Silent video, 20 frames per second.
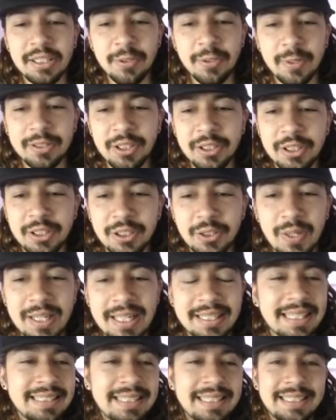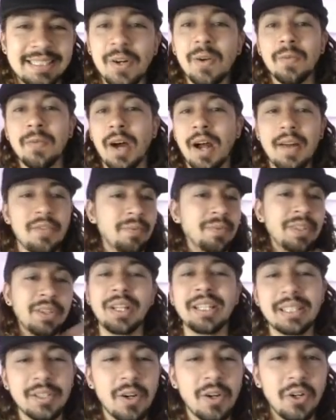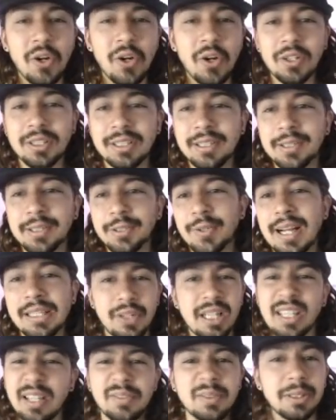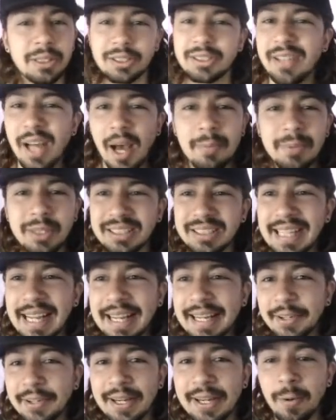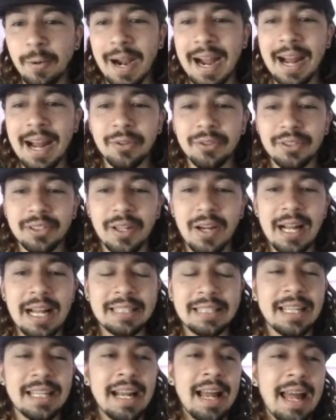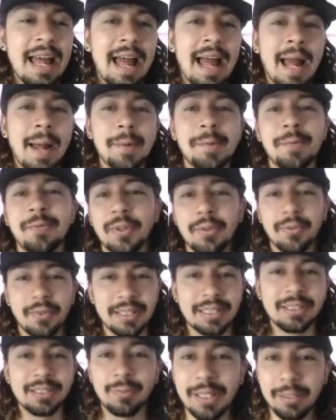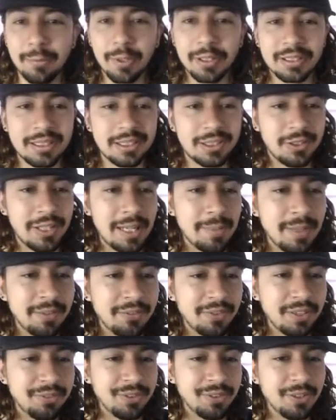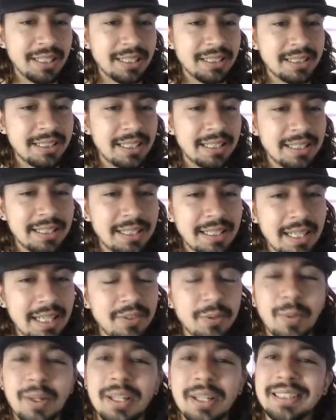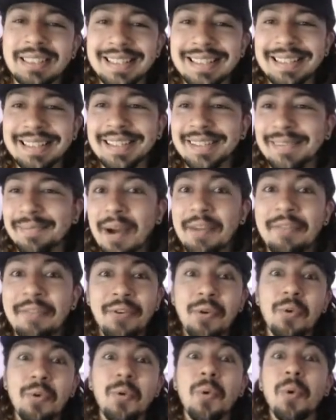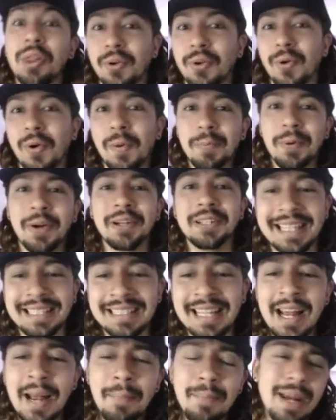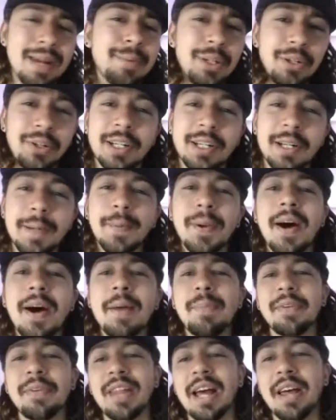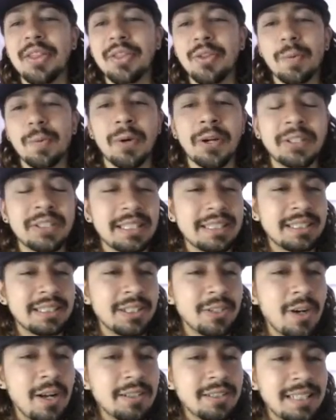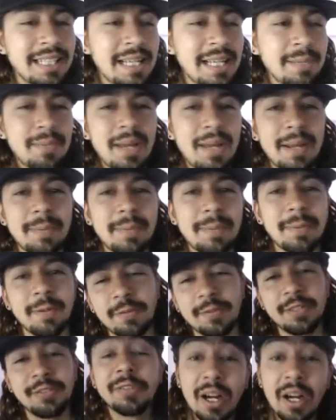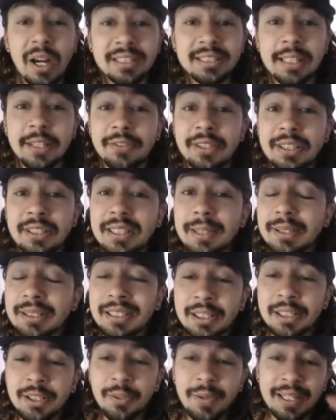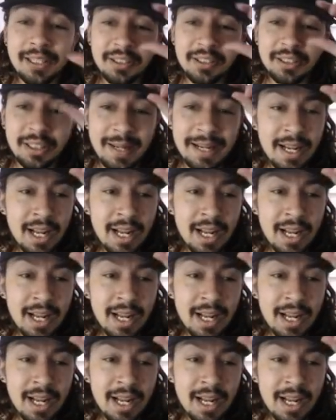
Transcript: joining, this is not these are not locked in transfers. I'm just tinkering around, guys. Feel free to rewatch the stream if you want to see my full thought process. Maybe you can apply a bit of that thought process to your own team. Maybe if you find yourself in a similar situation to me,